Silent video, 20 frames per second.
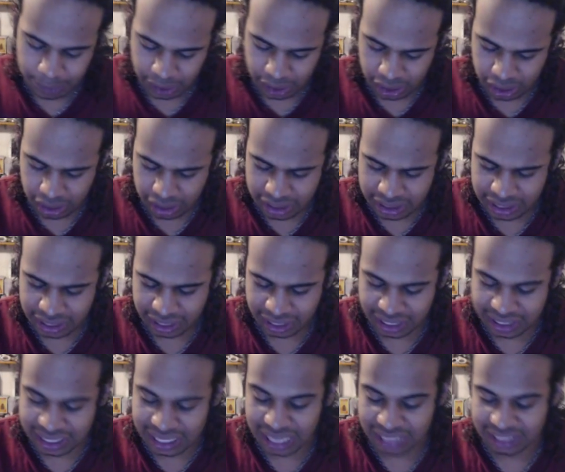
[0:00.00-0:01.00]
But it's
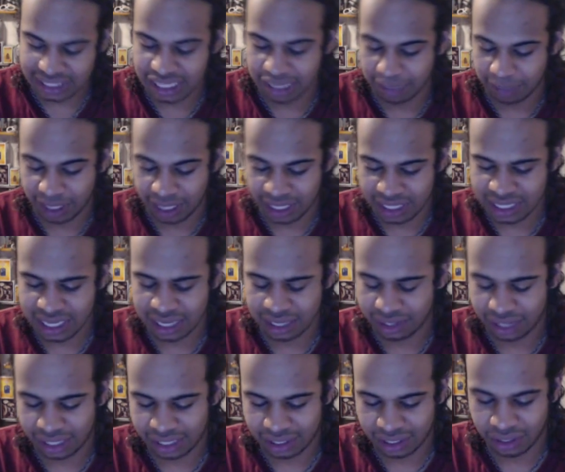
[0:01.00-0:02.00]
not the exact same. Like, it's
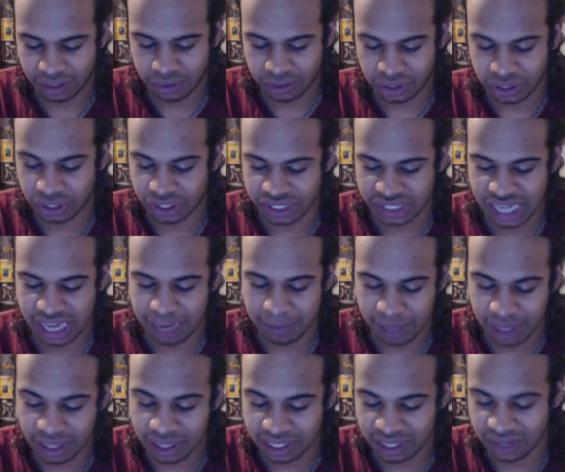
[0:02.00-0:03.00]
not like the lyrics are the
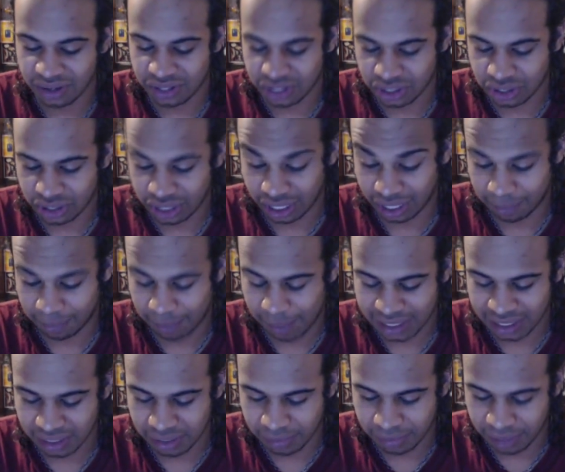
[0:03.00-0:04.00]
same. The lyrics are
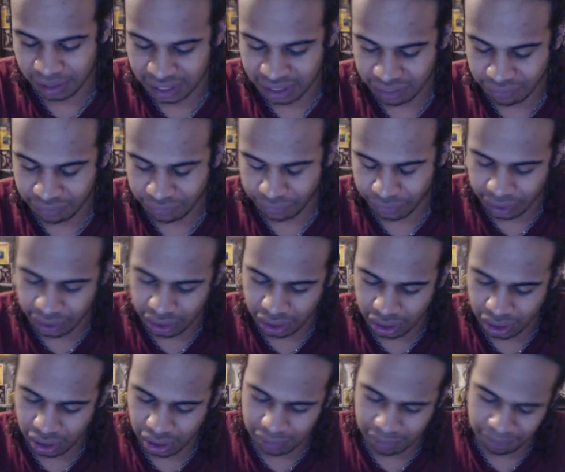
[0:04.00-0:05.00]
like basically completely different.